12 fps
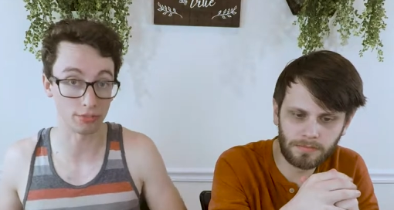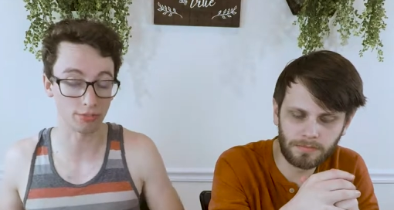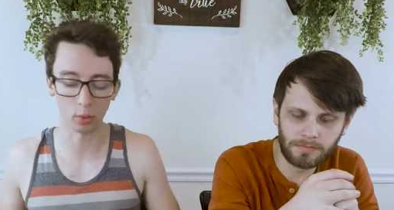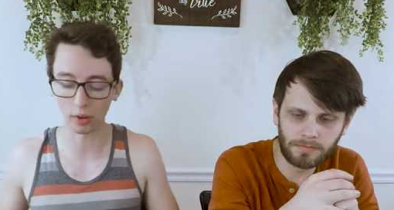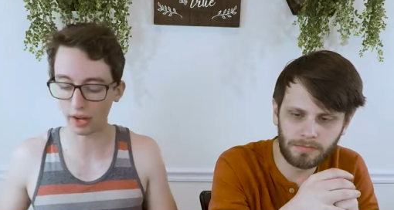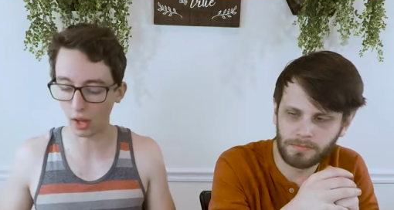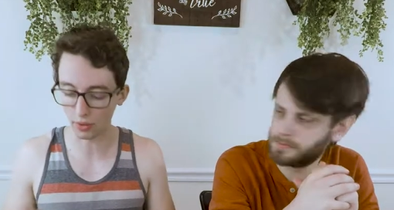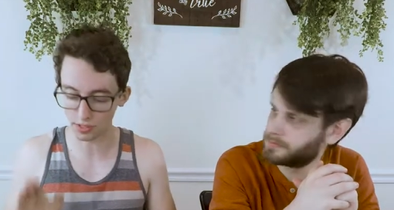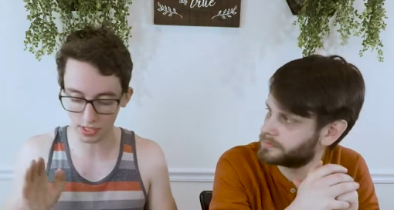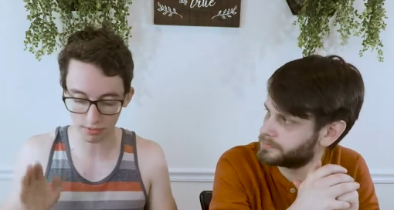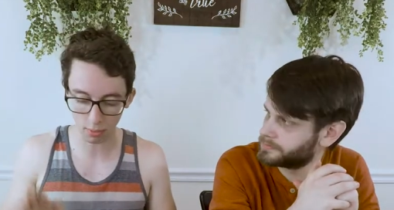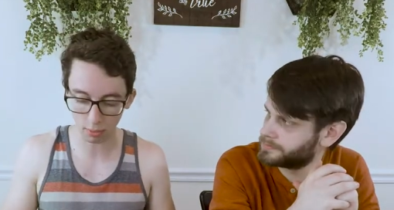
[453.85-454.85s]
Speaker 1: four, I'd always
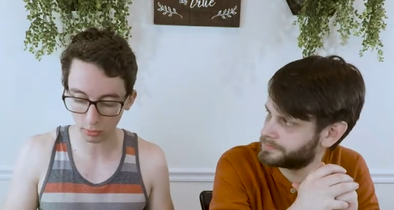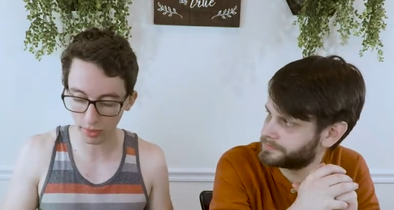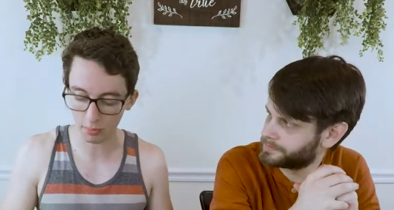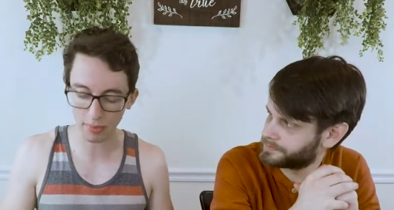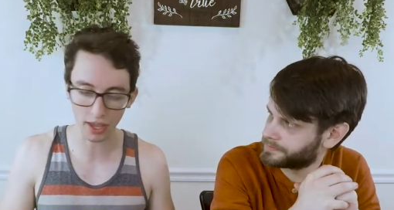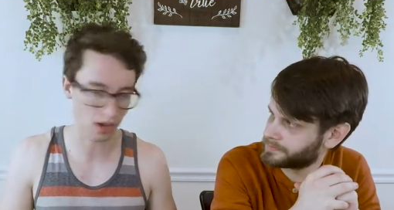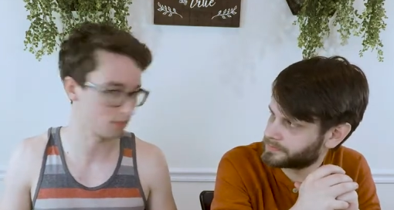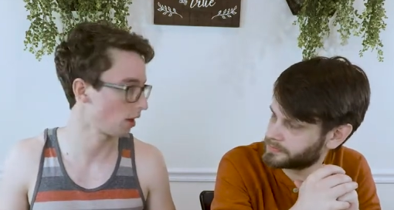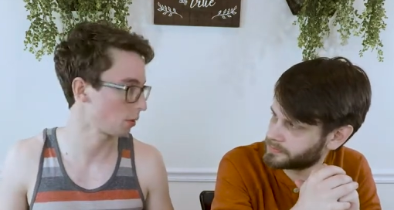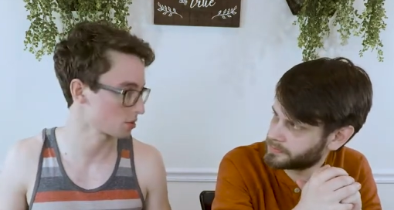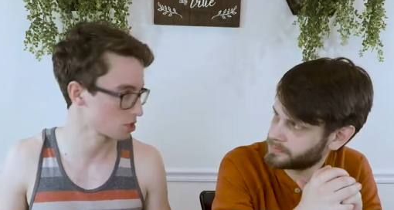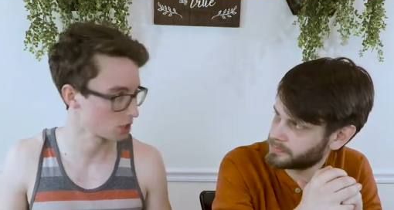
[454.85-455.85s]
leave up a red mana if I
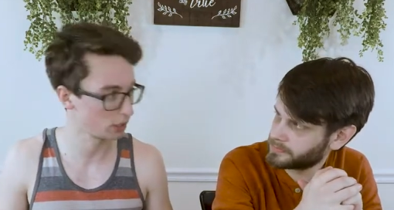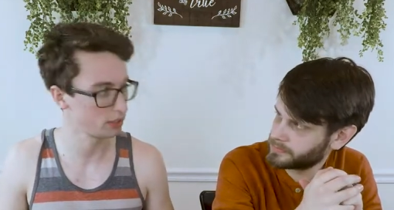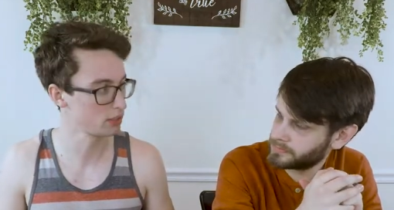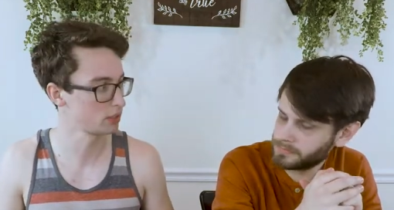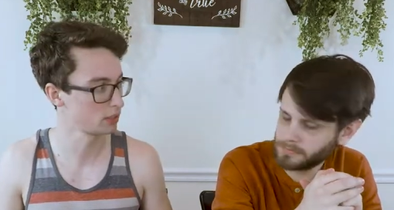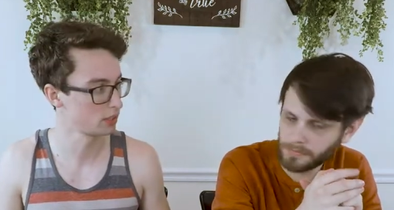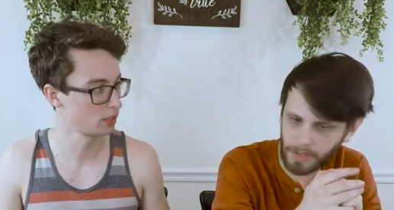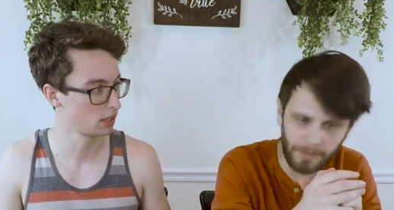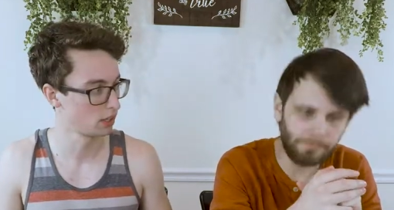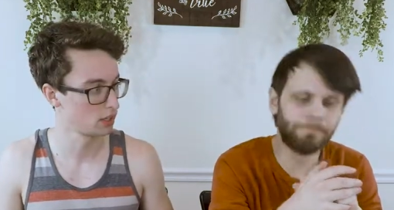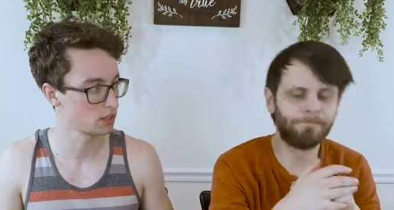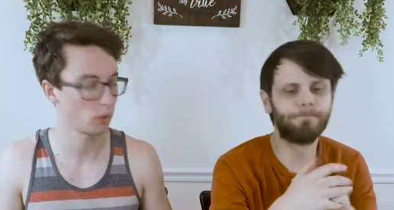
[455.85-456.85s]
was Jund. Yeah.
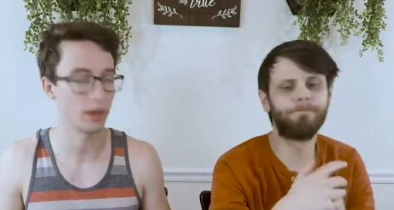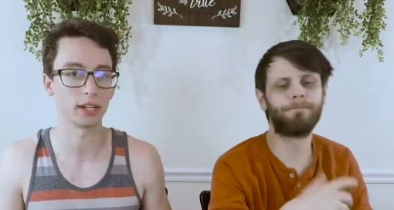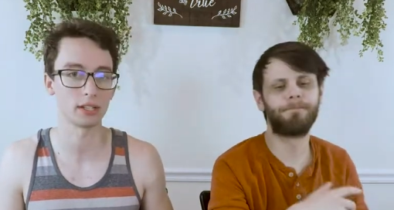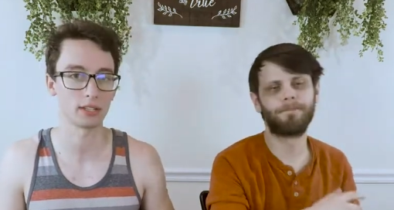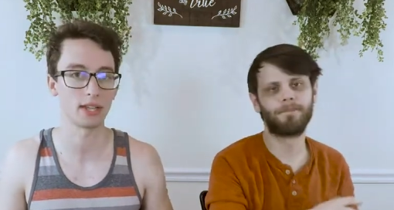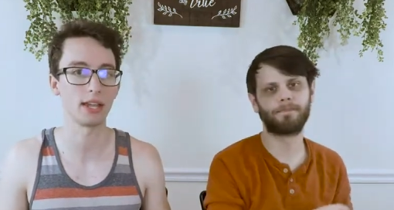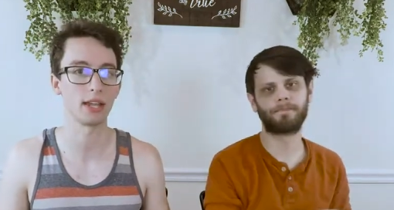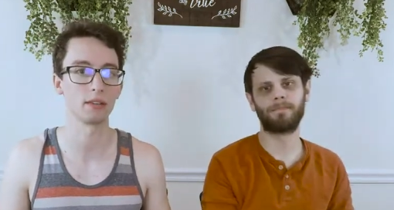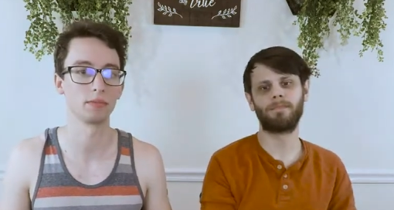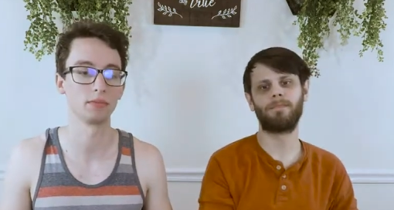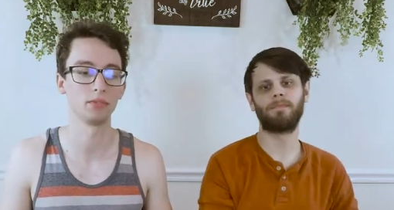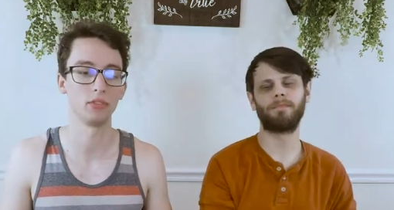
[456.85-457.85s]
So I could say,
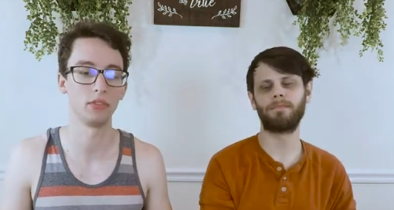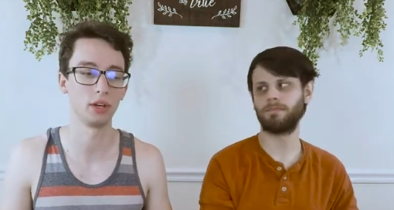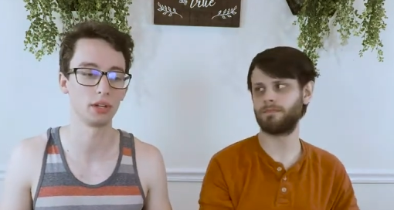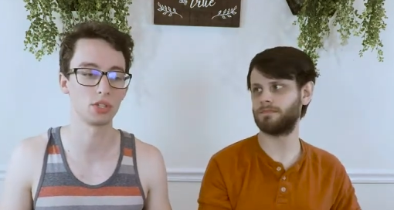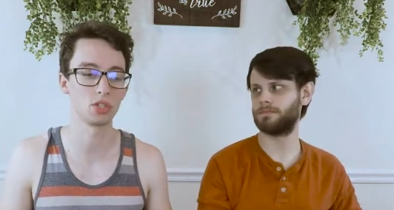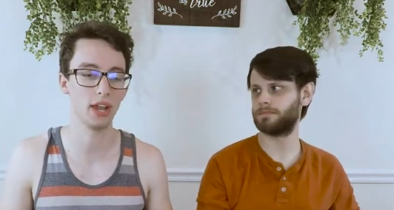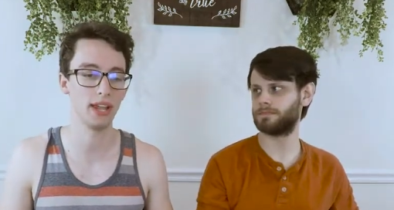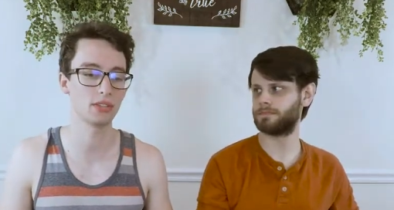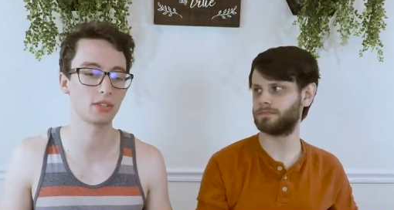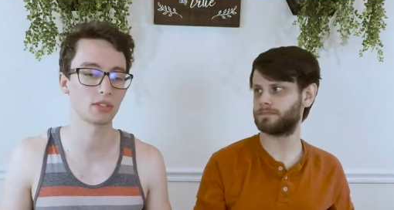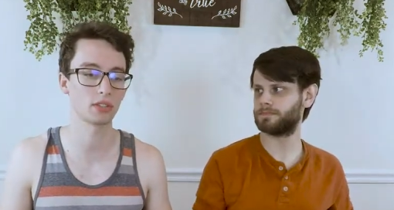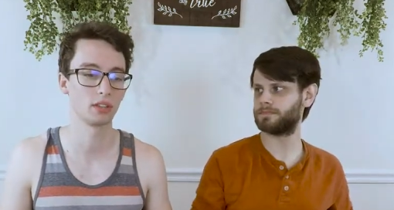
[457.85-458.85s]
"There's
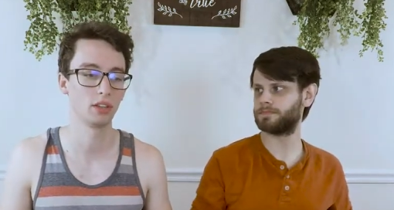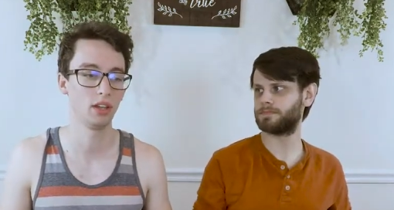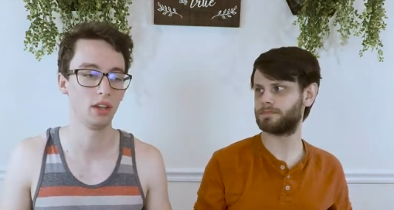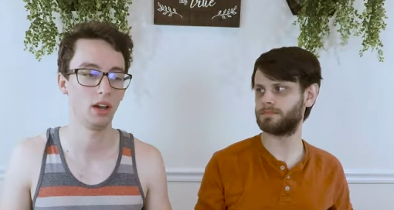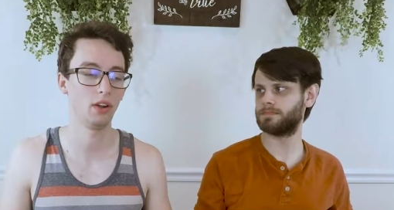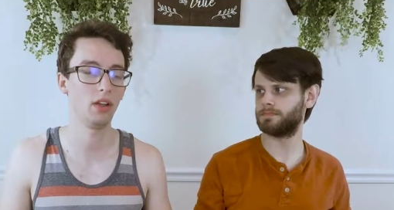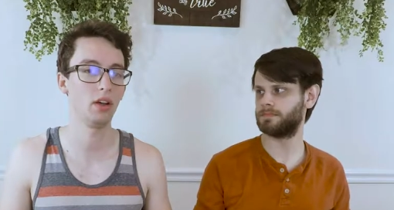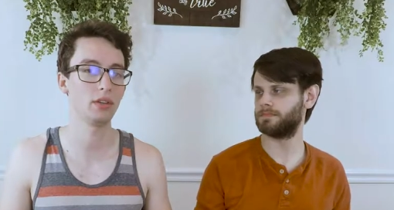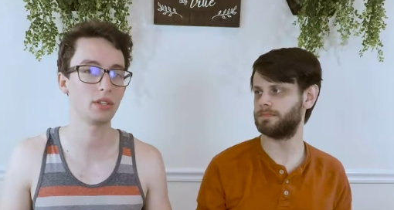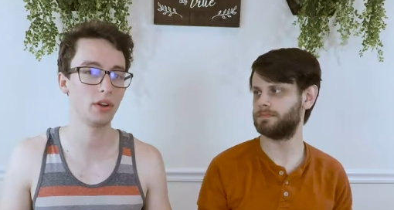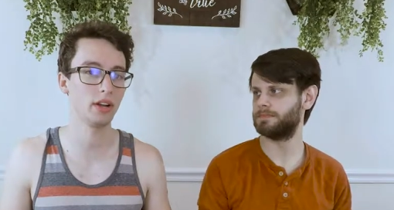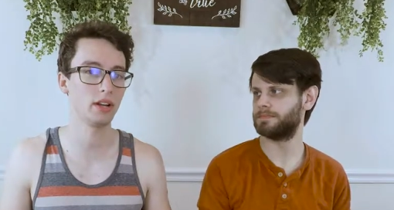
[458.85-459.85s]
Jace oh no, he's
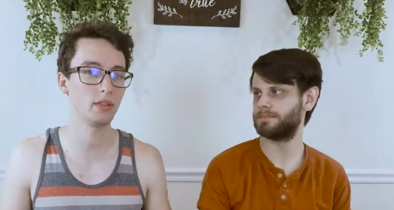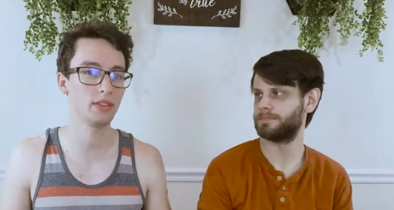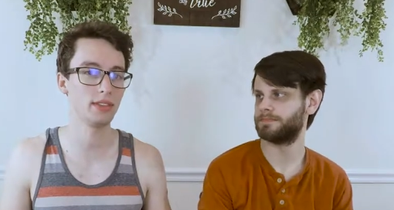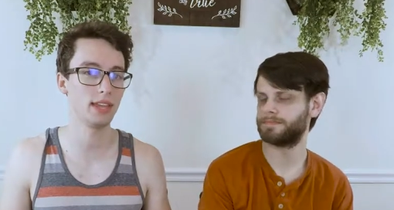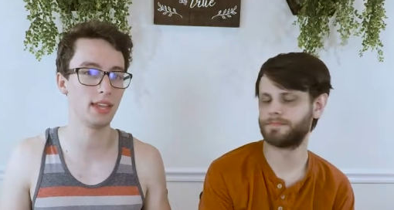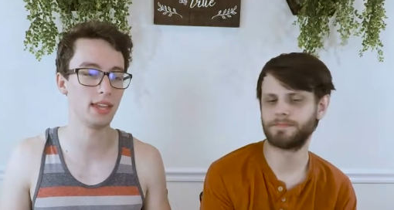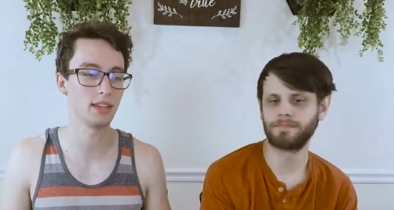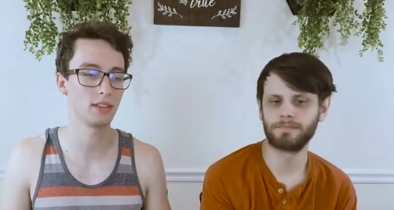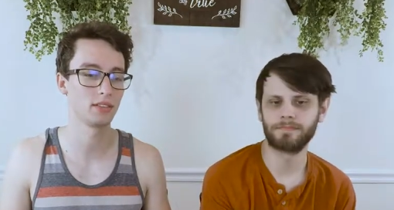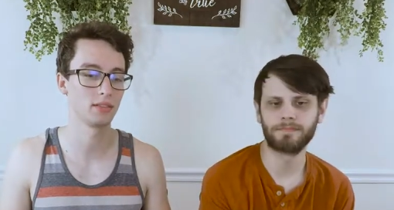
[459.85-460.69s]
trying to do a thing.